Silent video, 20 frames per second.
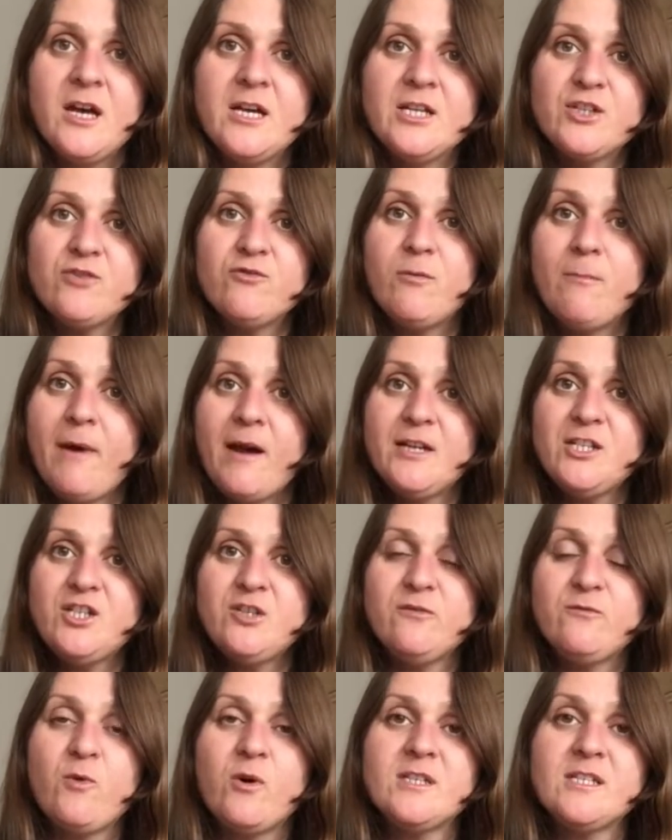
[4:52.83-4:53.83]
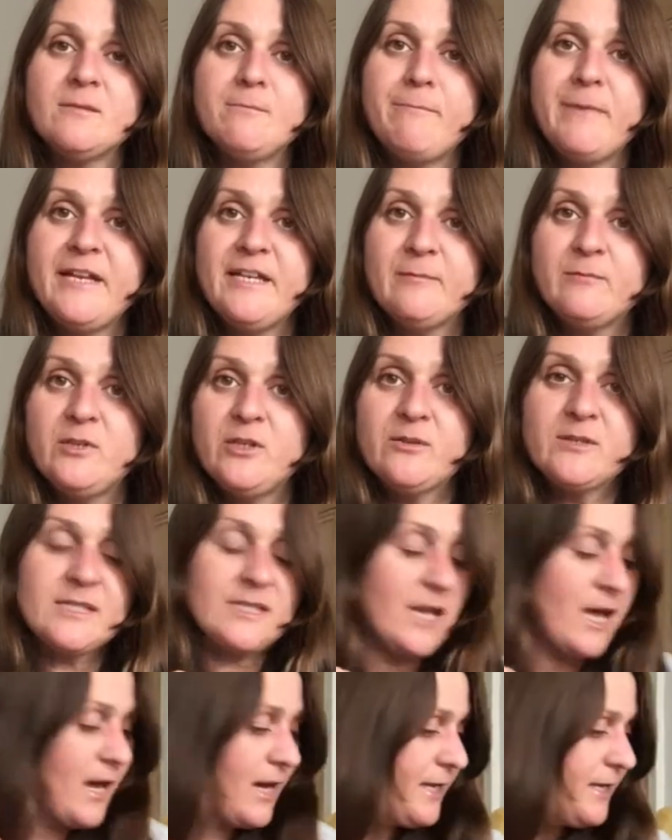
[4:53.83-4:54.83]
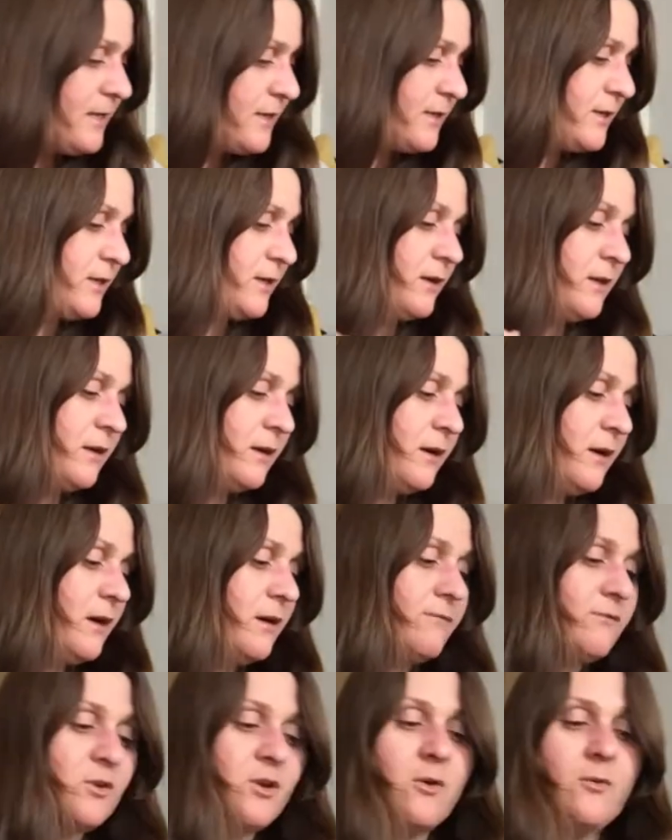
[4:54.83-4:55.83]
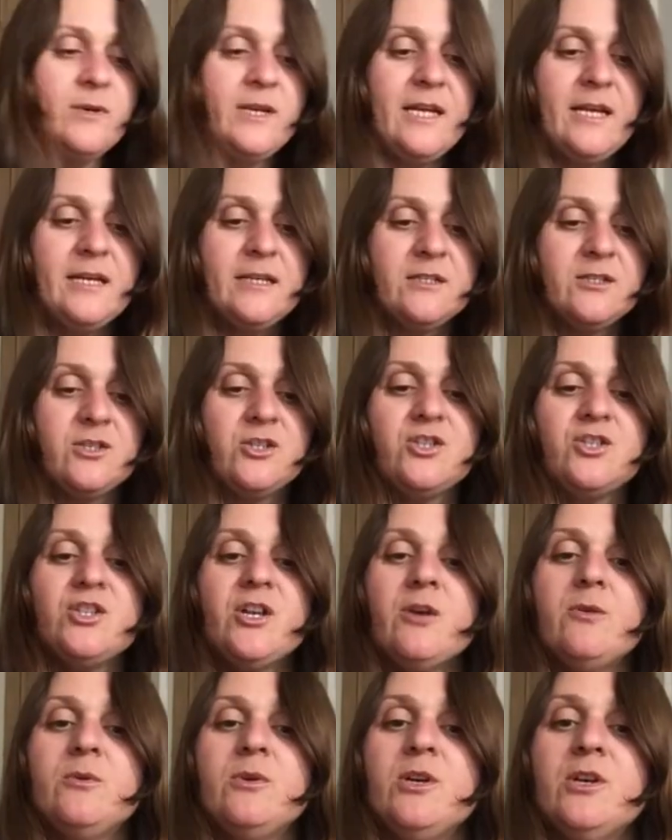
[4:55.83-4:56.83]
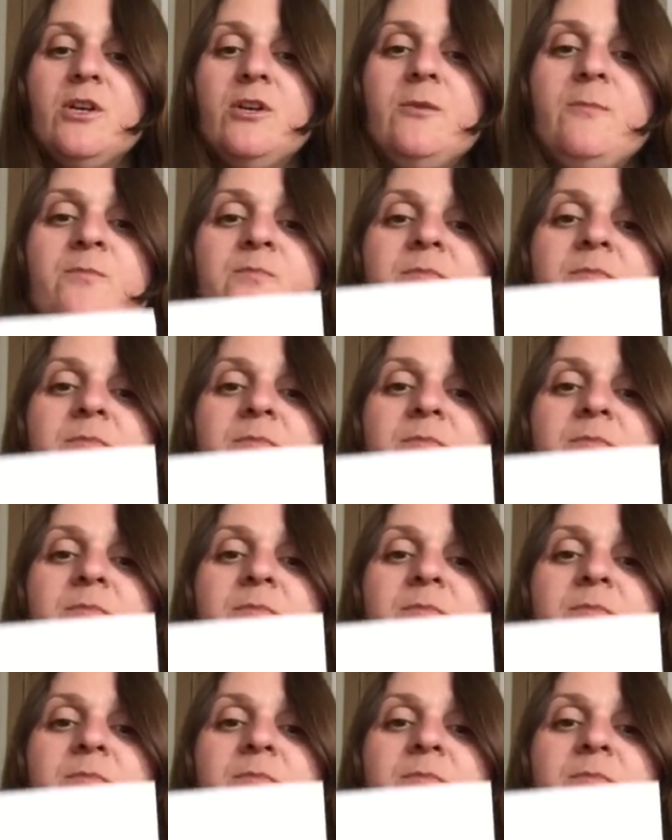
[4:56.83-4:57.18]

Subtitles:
To remind you of what a minim looks like, I've got one here to show you.